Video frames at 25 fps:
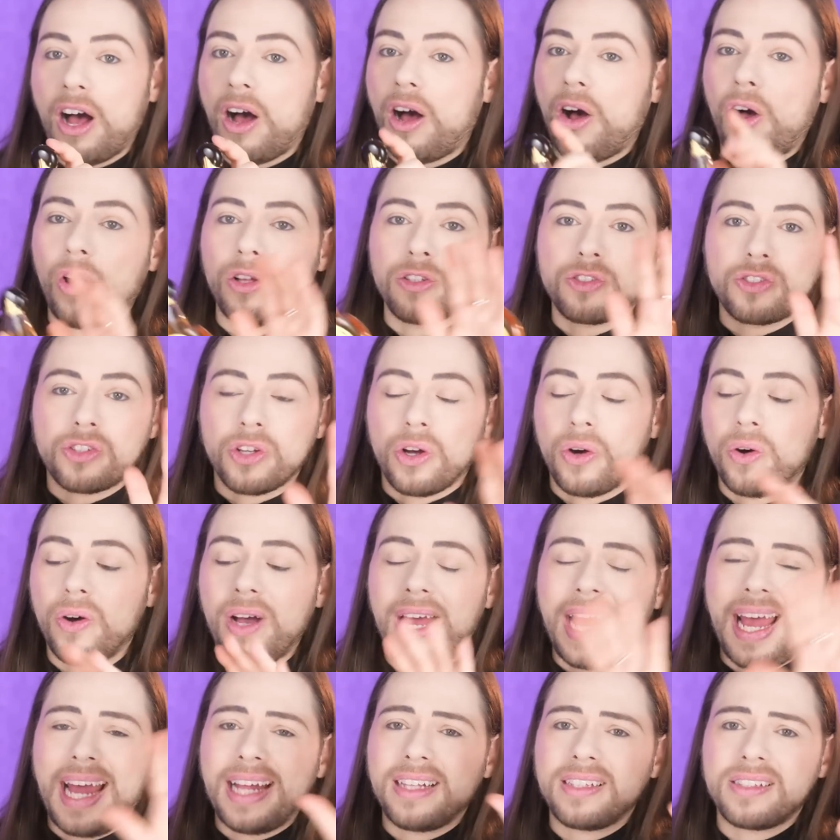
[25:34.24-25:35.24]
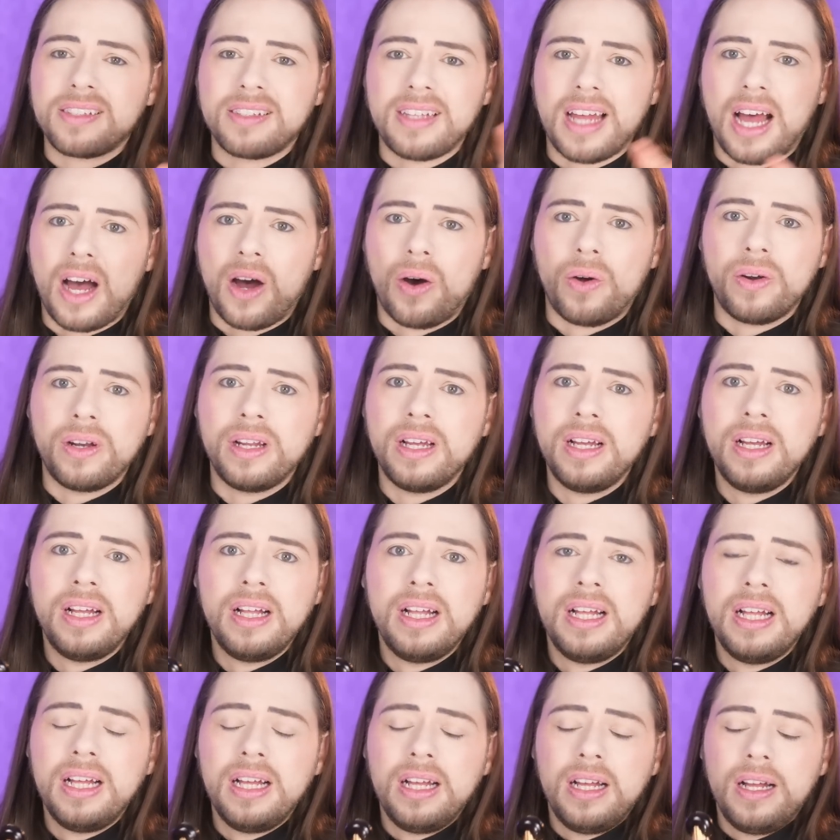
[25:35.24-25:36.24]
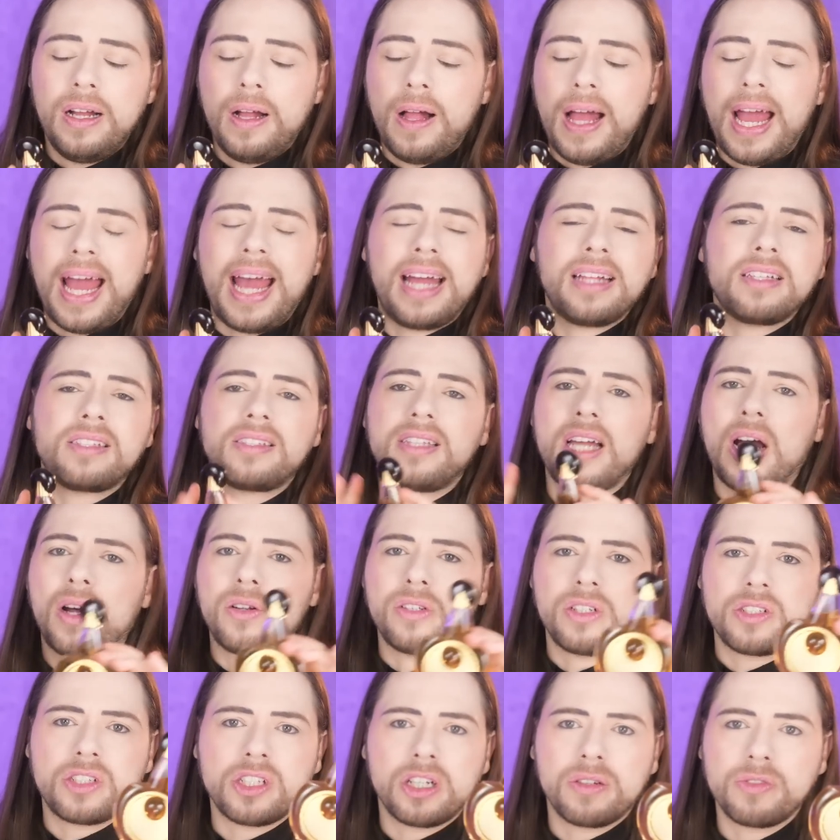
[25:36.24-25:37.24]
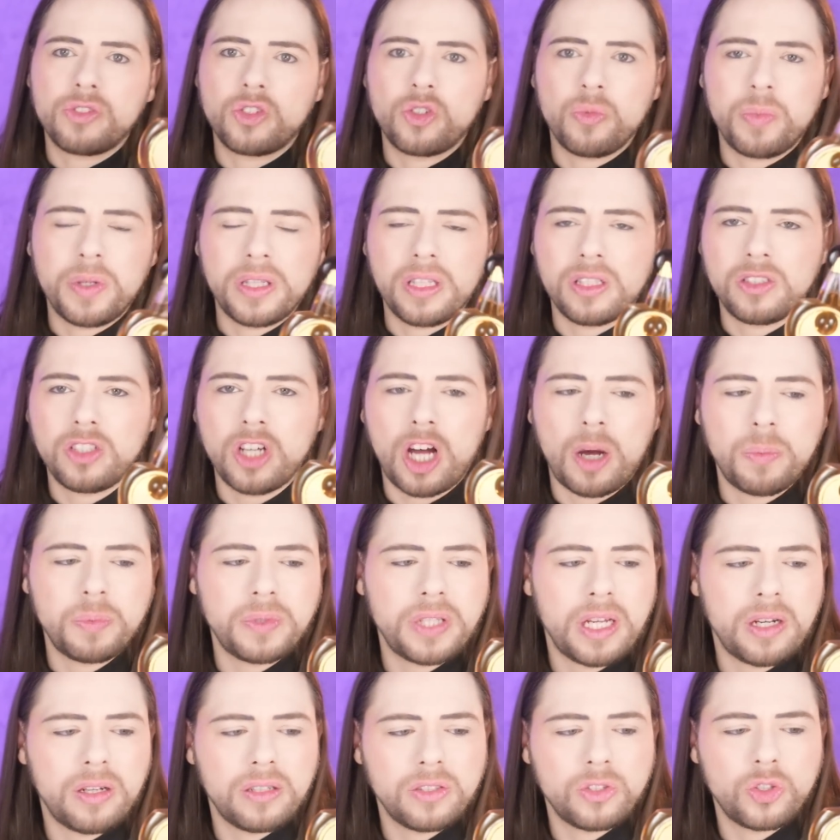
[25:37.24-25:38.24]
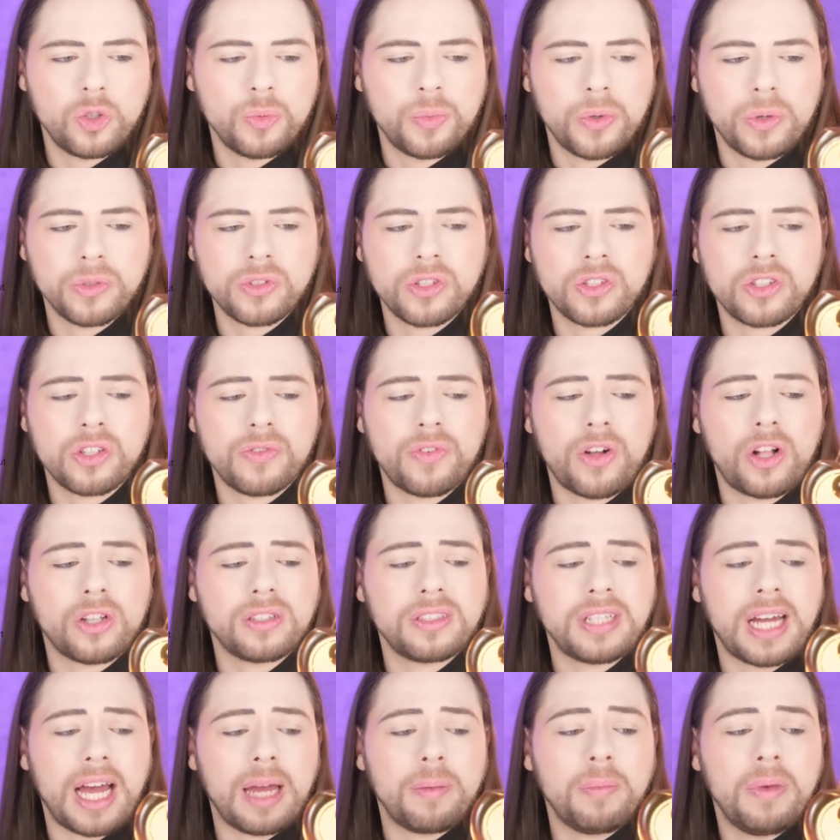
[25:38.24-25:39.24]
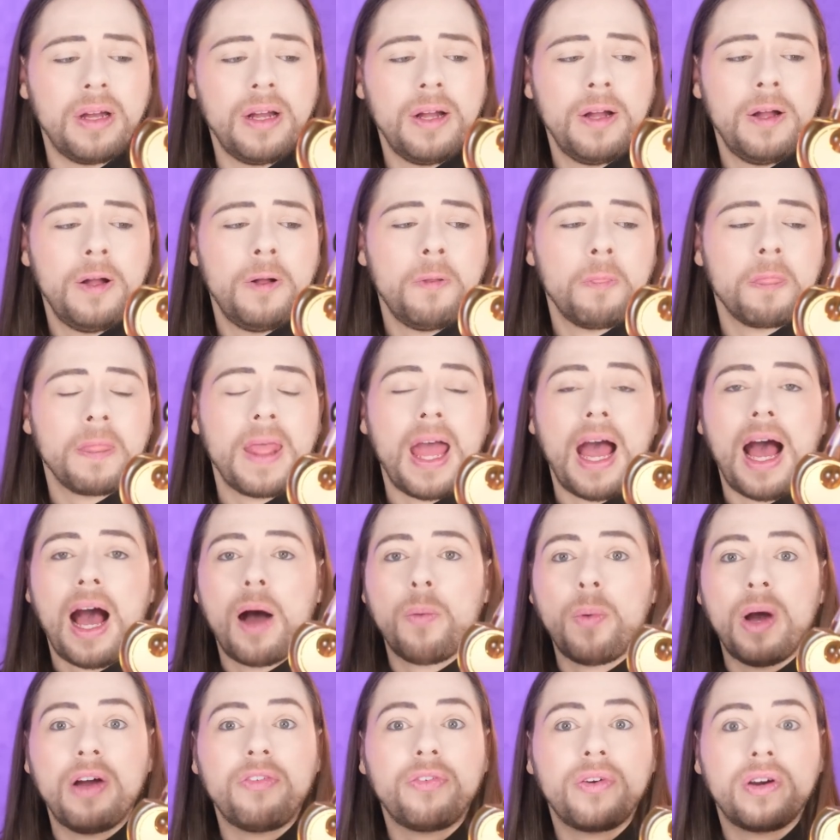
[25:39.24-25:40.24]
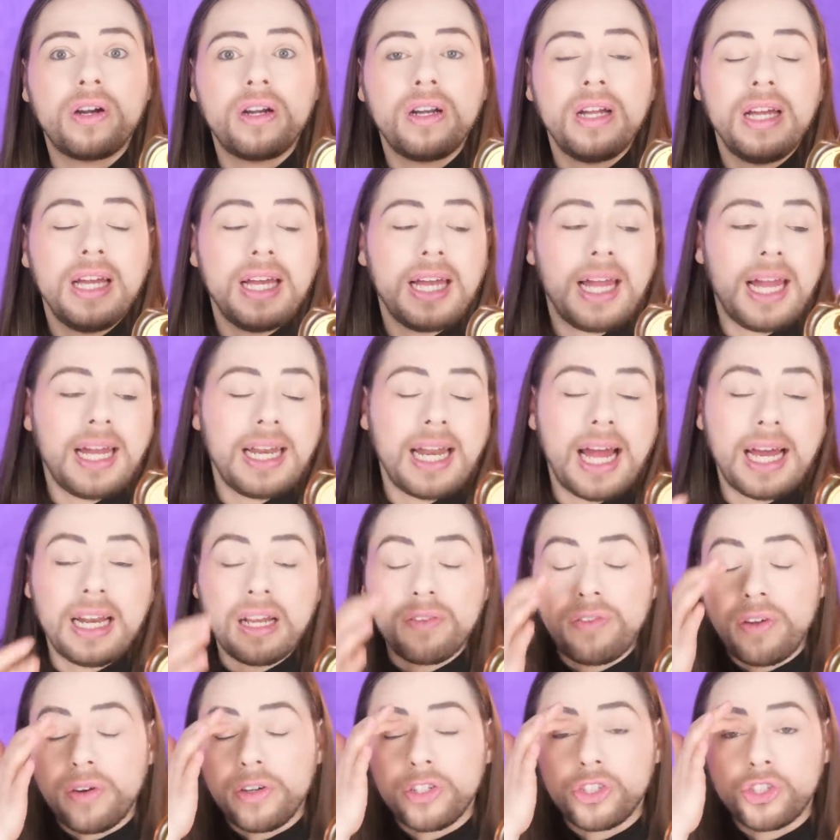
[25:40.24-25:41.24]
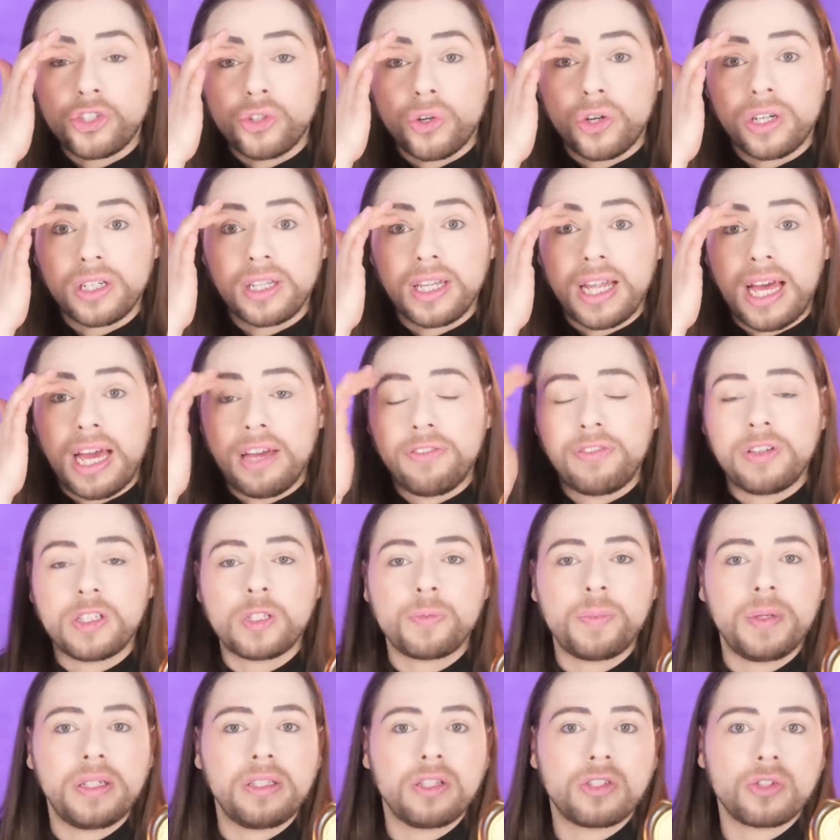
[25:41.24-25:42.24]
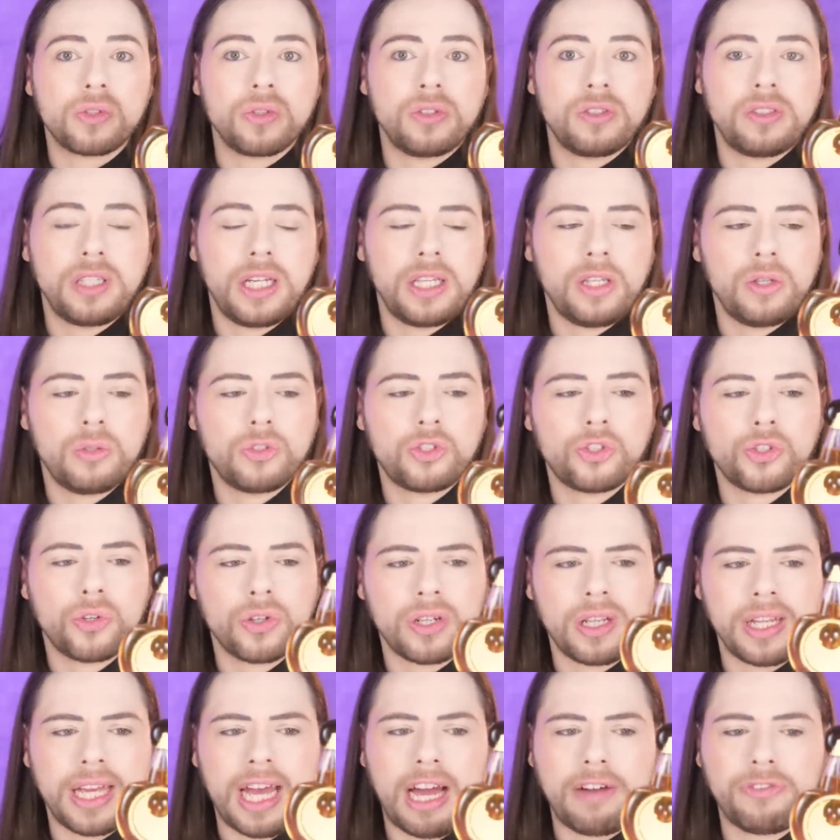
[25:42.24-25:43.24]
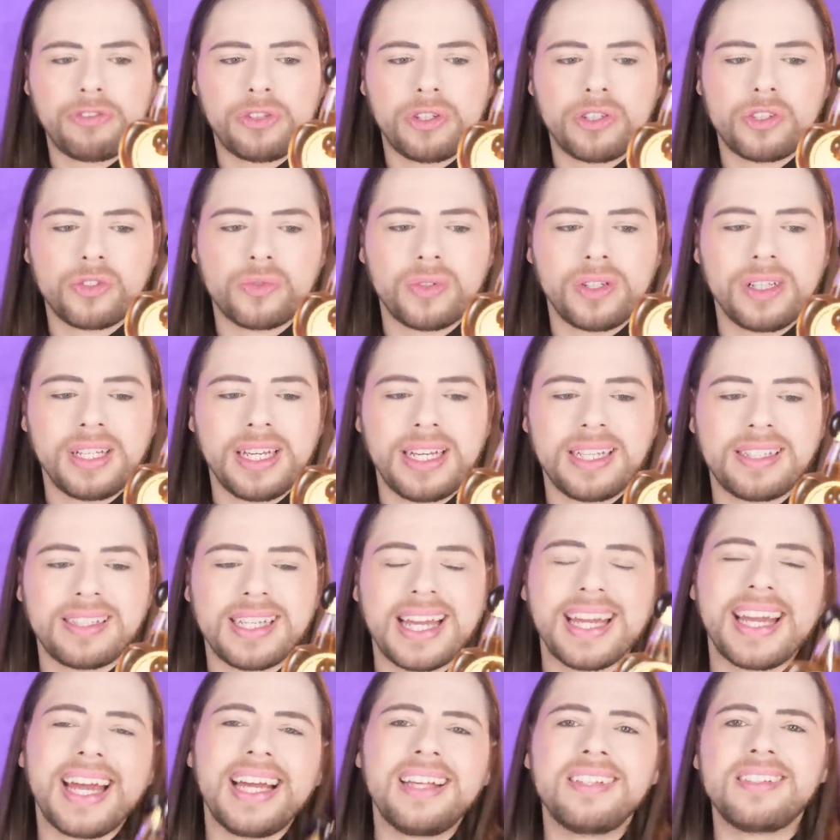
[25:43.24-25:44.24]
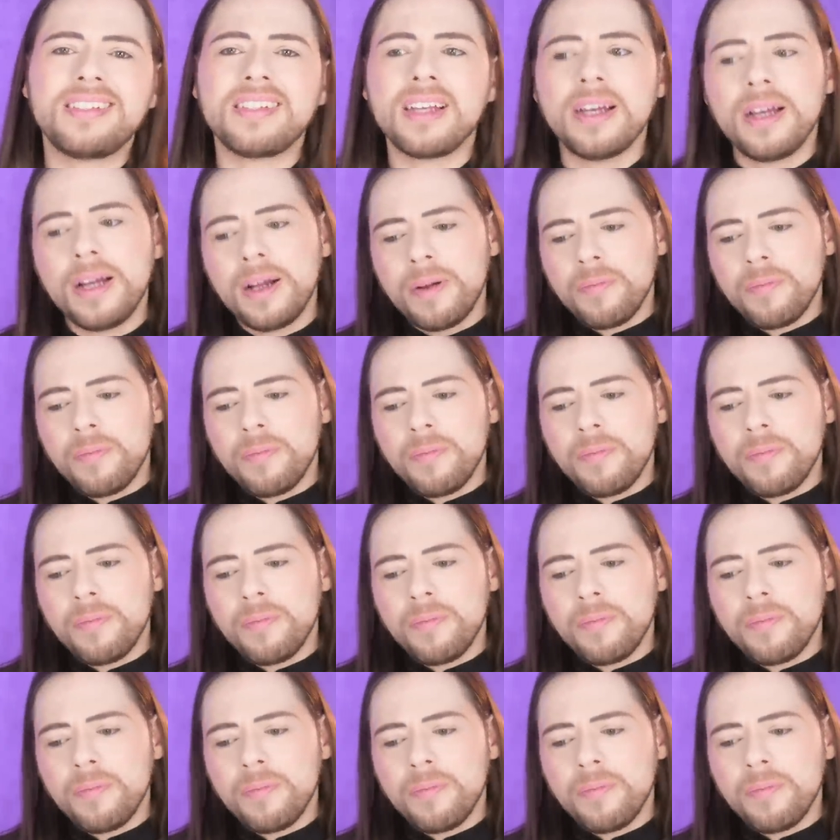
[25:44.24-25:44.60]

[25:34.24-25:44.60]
also, hands down, hands down deserves to be in the top ten tuberoses of all time. However, it had a very short life. It's been discontinued shortly after its release. I guess